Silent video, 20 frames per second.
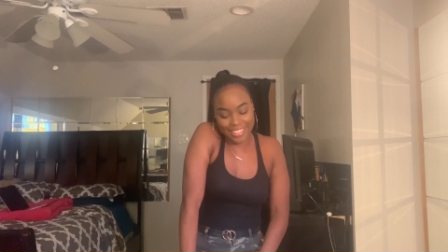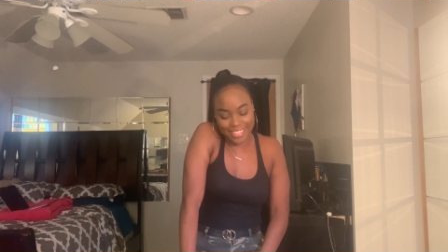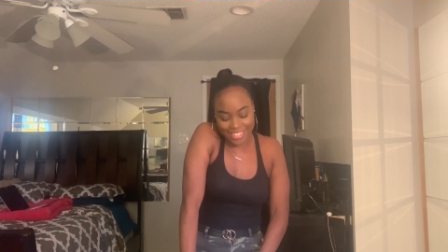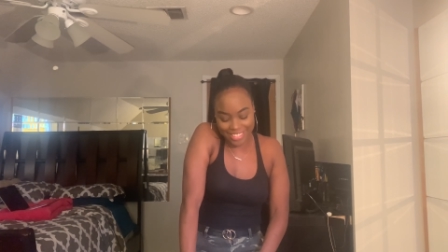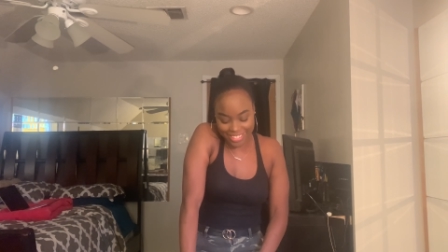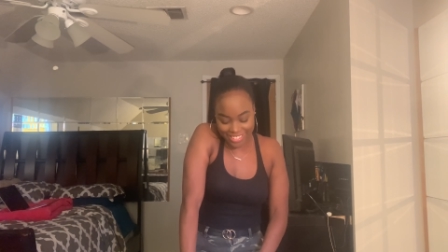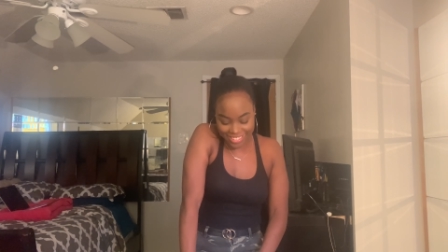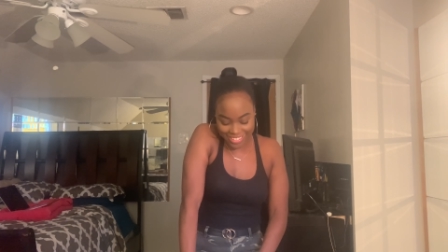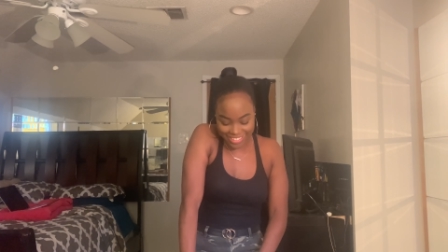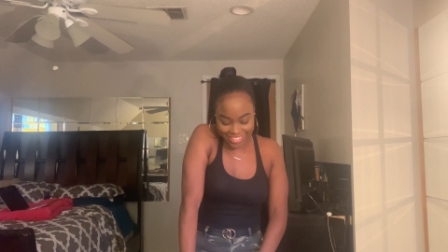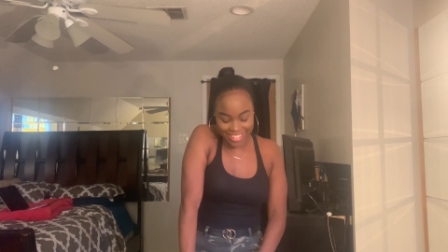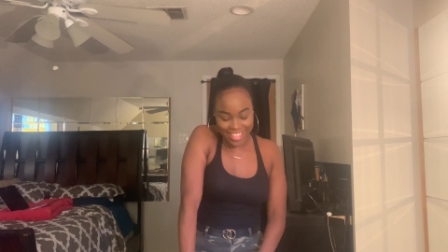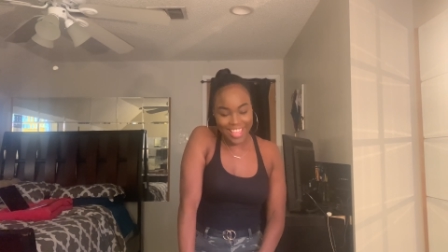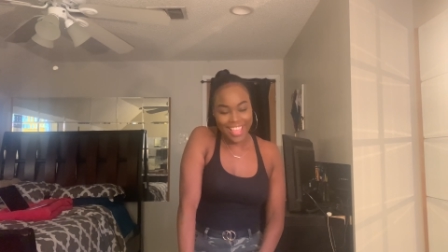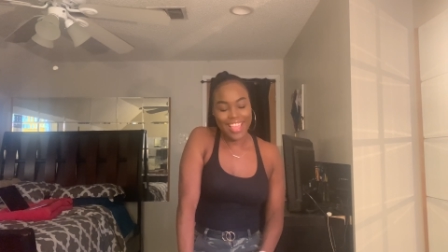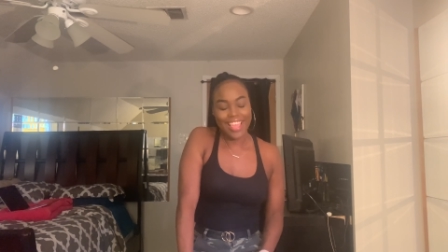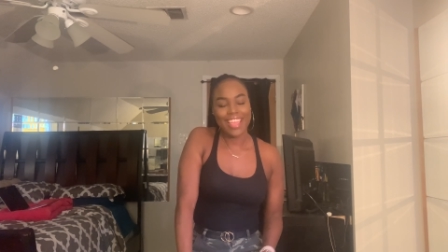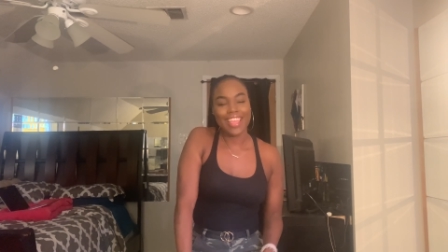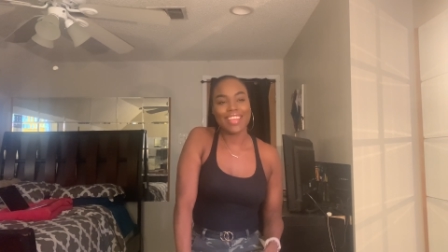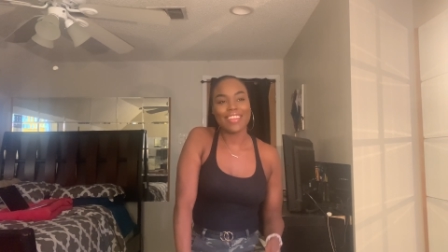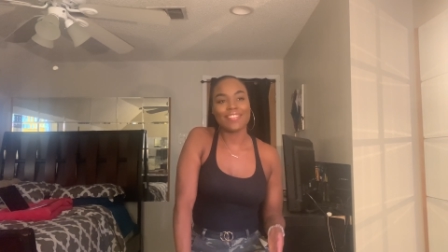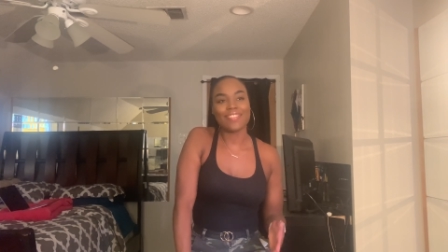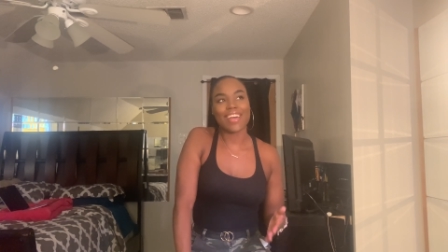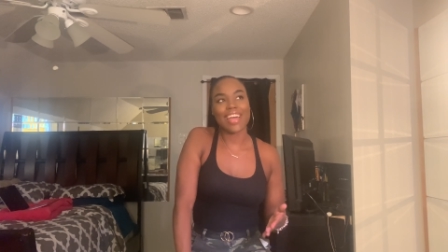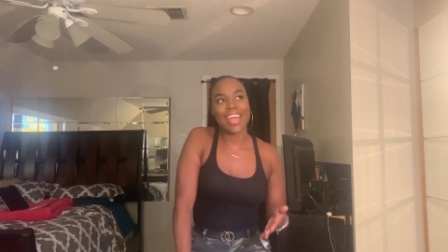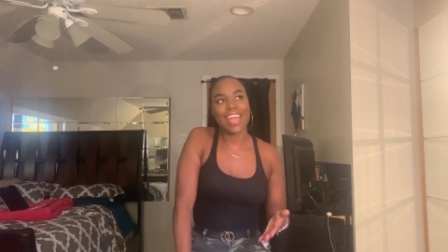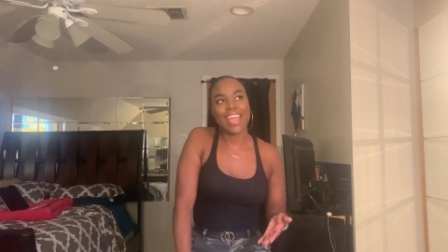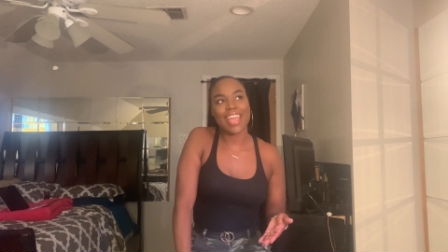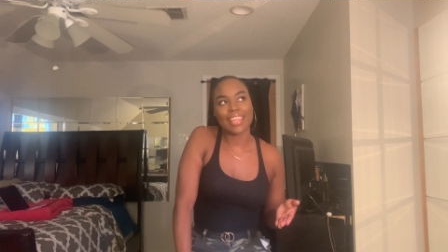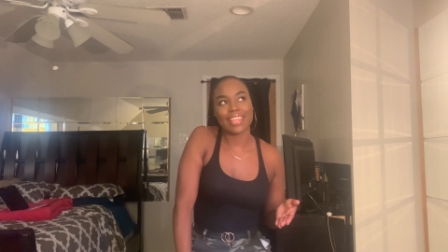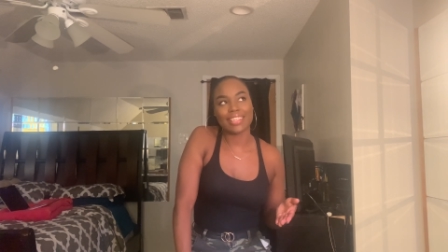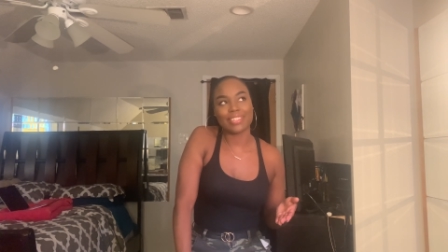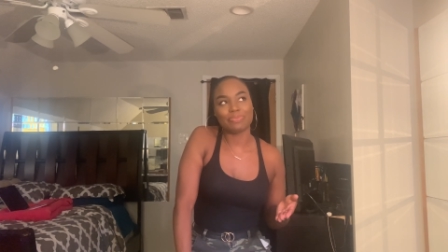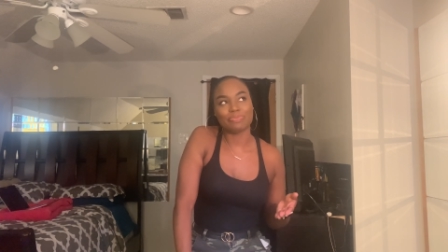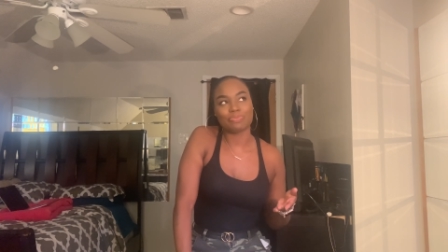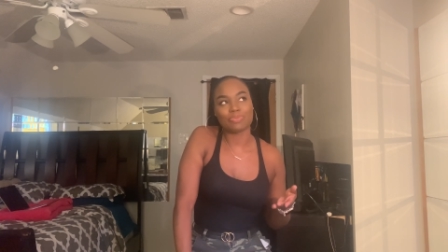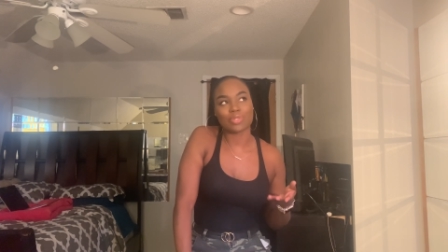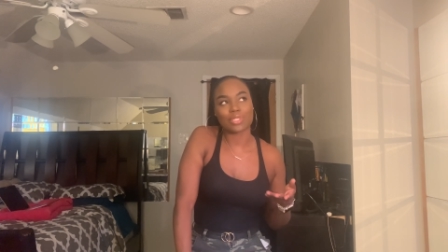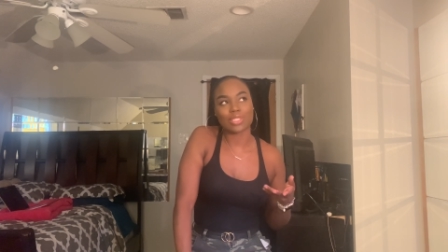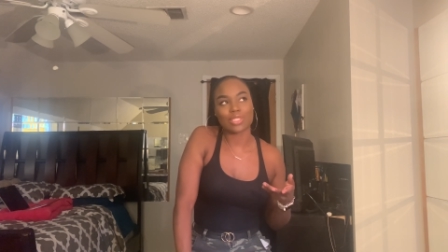if I had
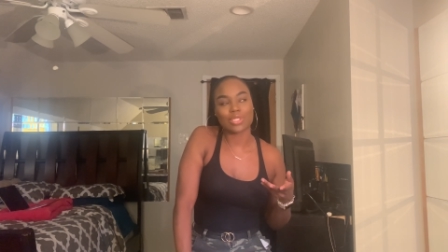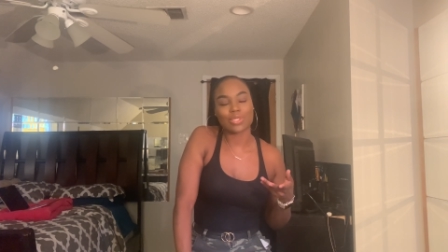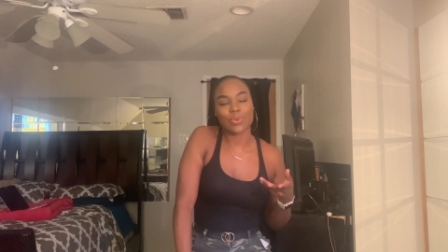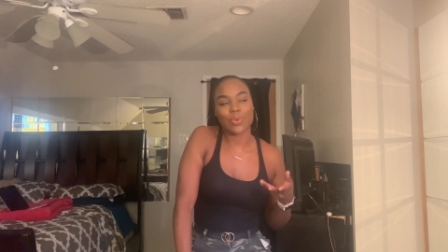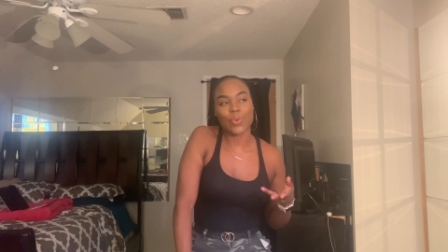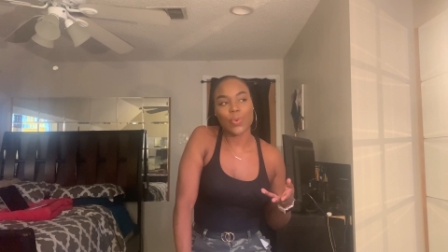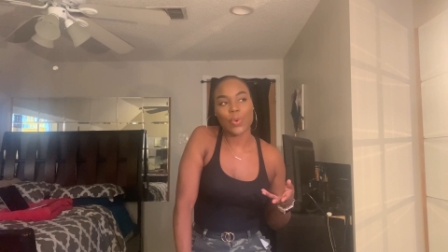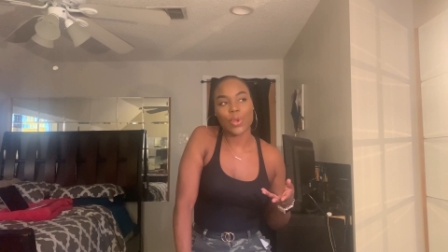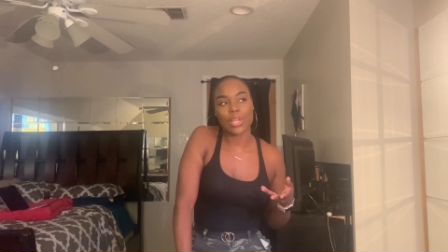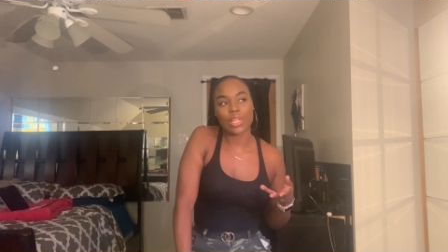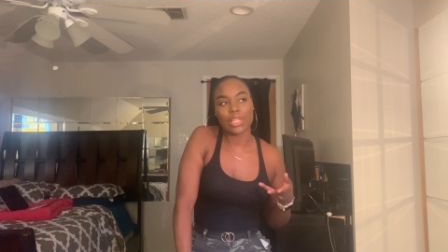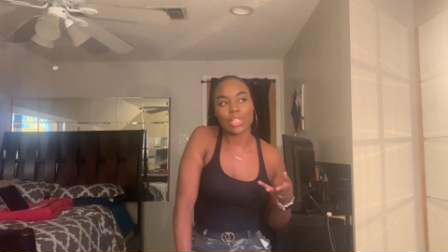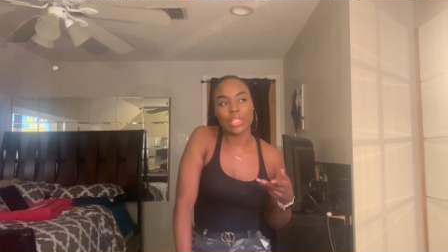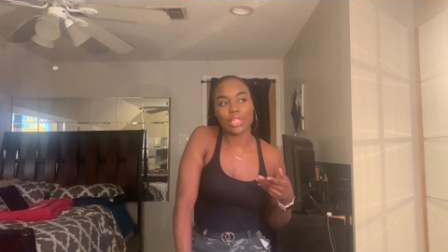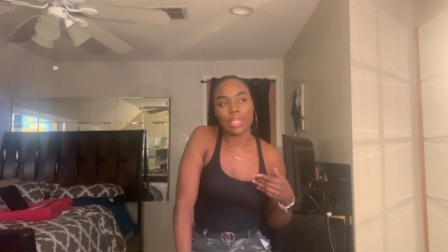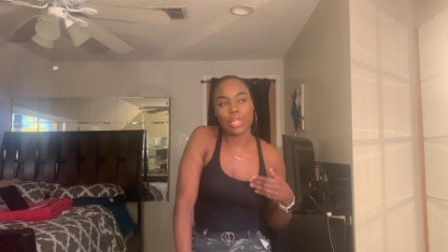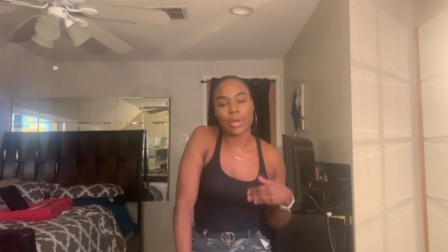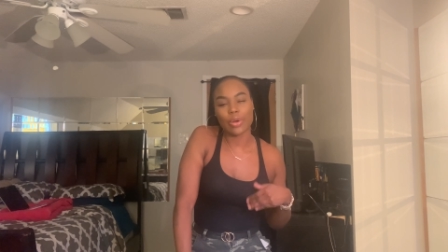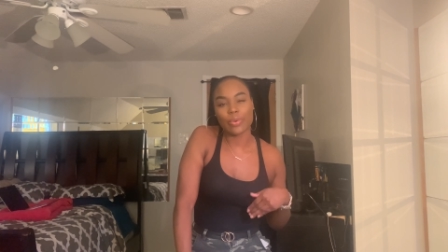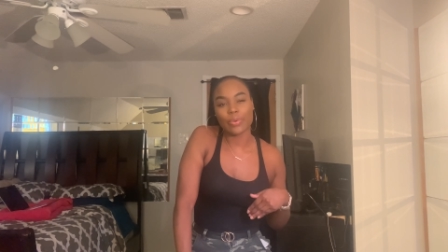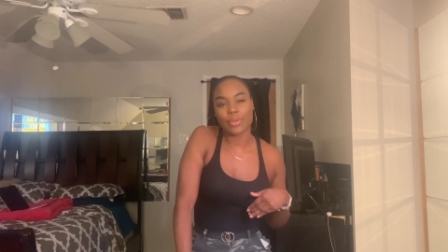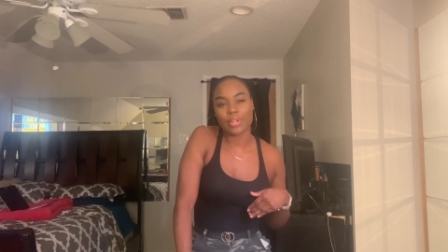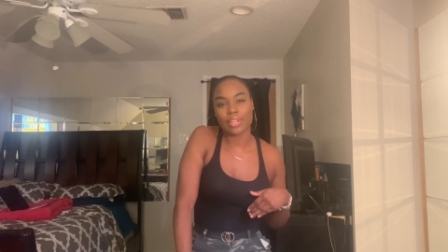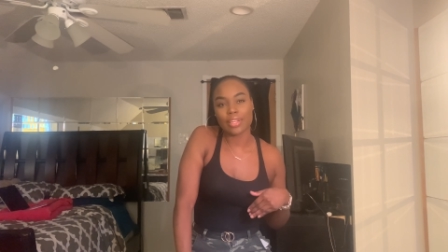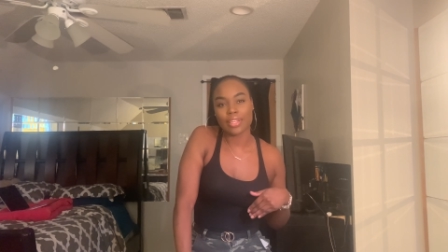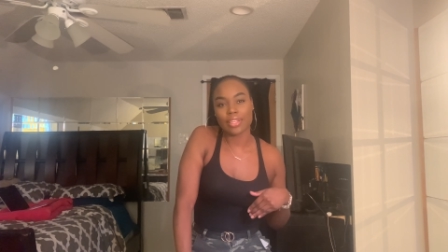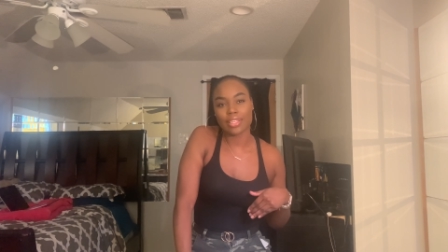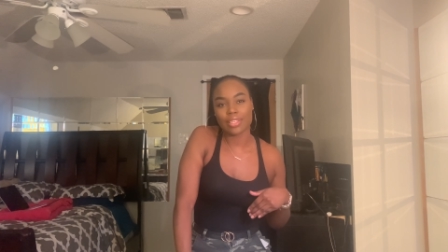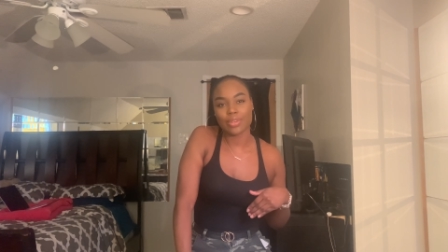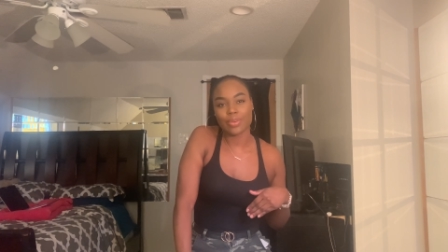scored lower,